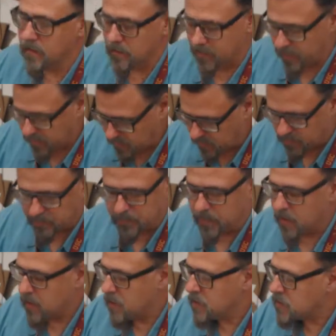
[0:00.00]
All right, good.
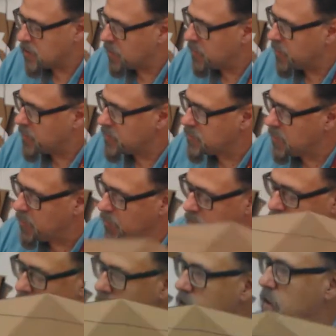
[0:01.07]
So here's what I
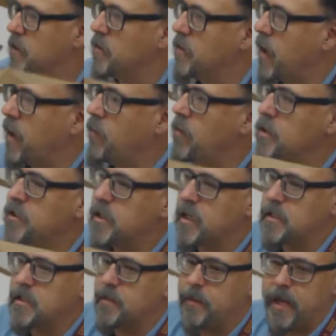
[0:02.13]
want you guys to do. I want you
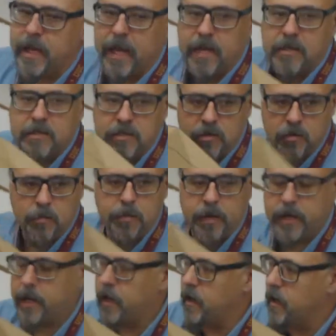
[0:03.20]
guys to make a
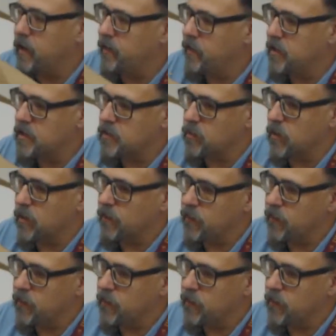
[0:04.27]
duplicate of this one.